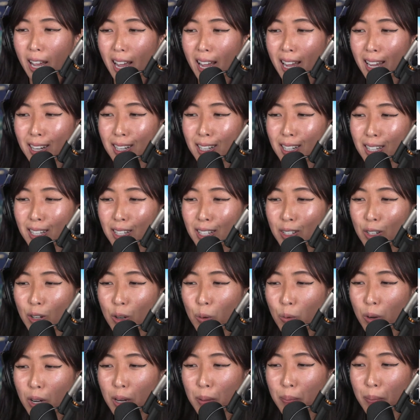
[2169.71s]
And you know,
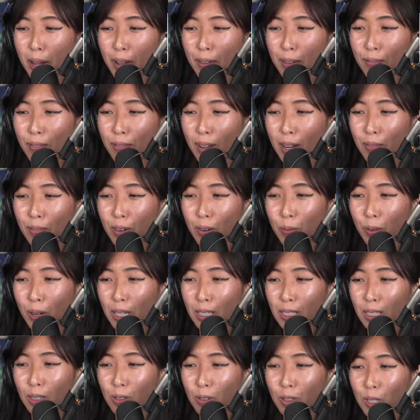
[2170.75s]
one of my favorite
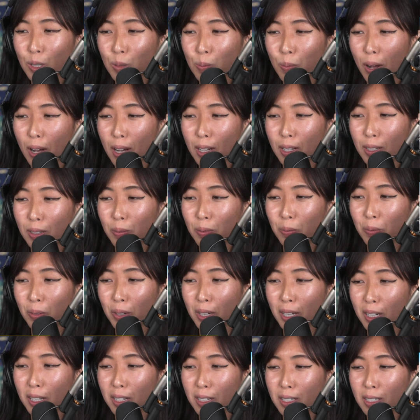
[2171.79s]
ways to respond
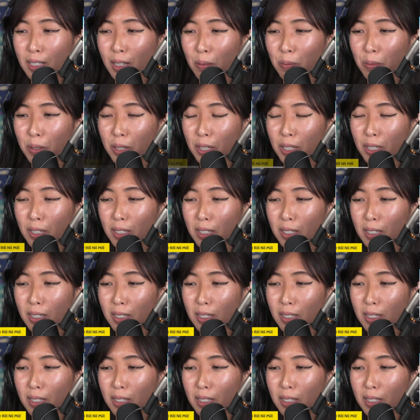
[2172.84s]
when someone